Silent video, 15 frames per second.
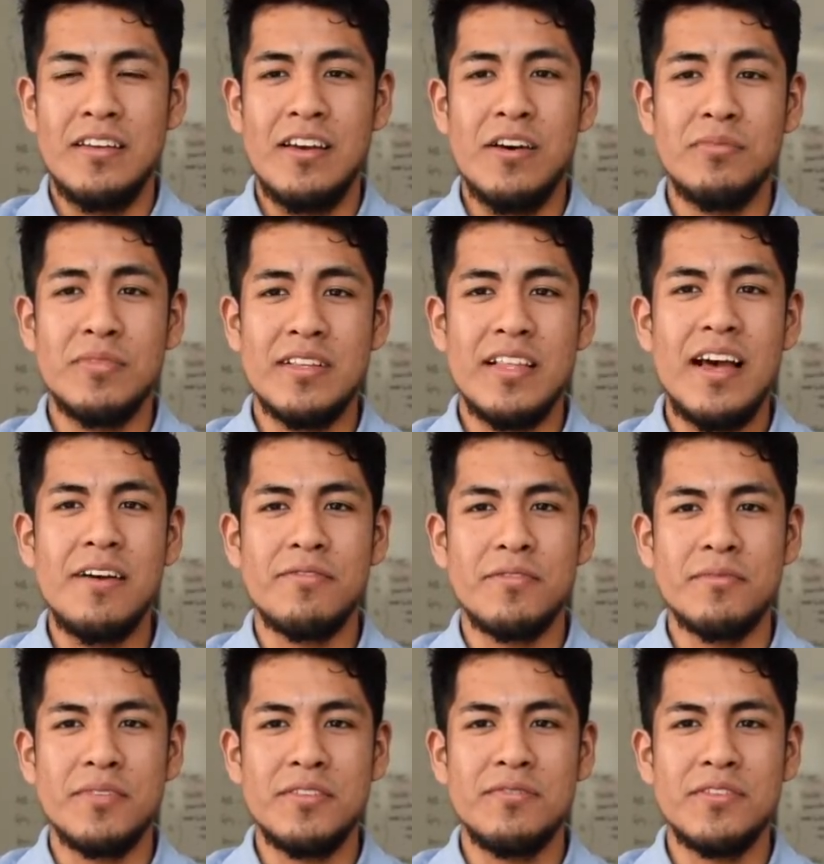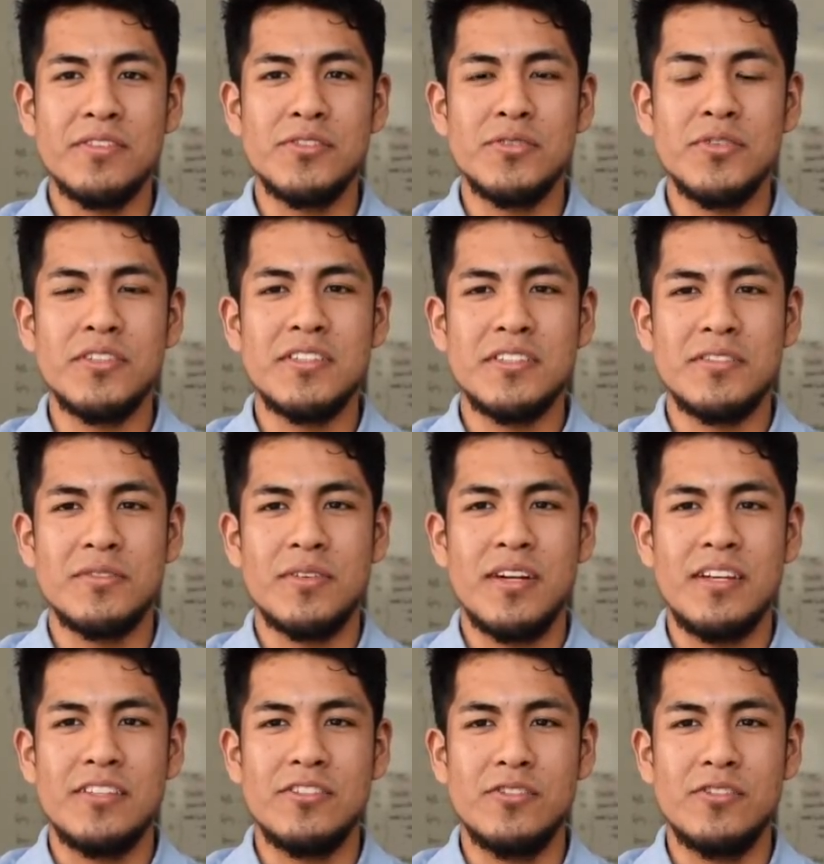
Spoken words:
helped a lot from different sources, right?